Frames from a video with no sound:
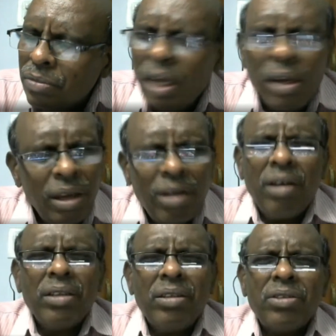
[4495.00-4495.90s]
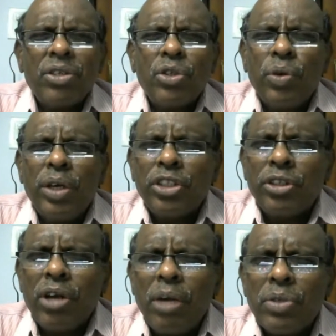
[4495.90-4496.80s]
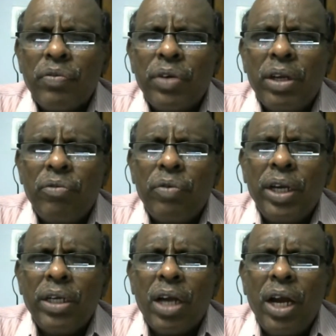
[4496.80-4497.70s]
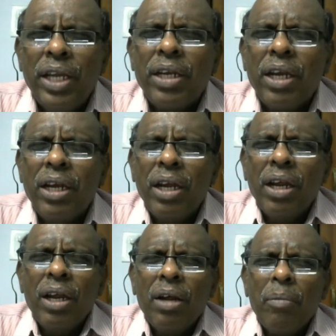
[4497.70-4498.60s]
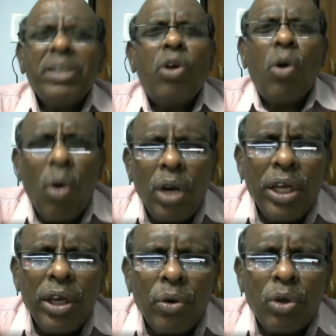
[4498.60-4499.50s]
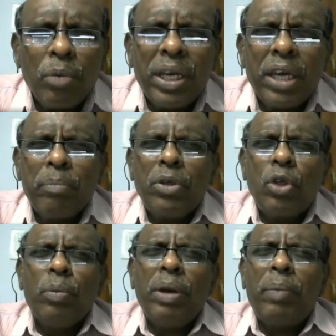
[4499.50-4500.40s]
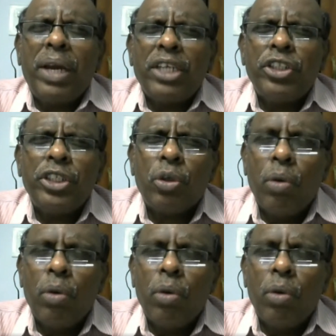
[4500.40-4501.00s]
again another situation comes of a different kind. But calling you to be, to be patient, to